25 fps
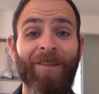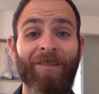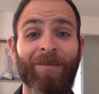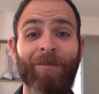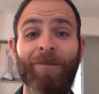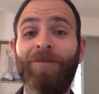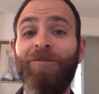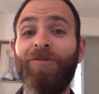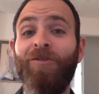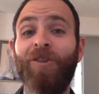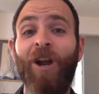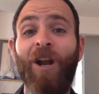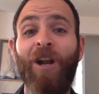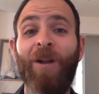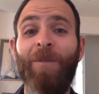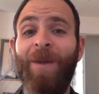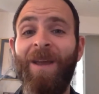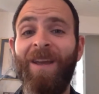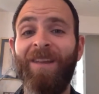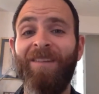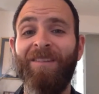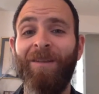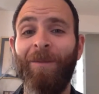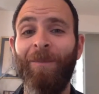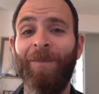someone who's trying to
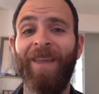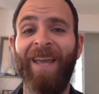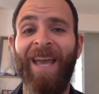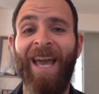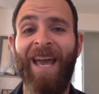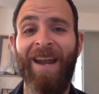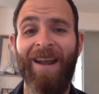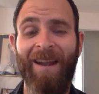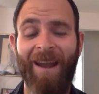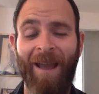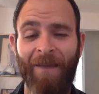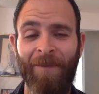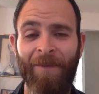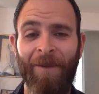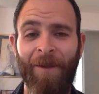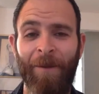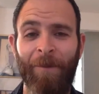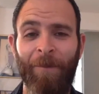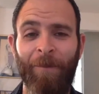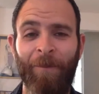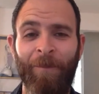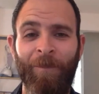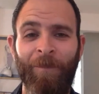make something out of nothing.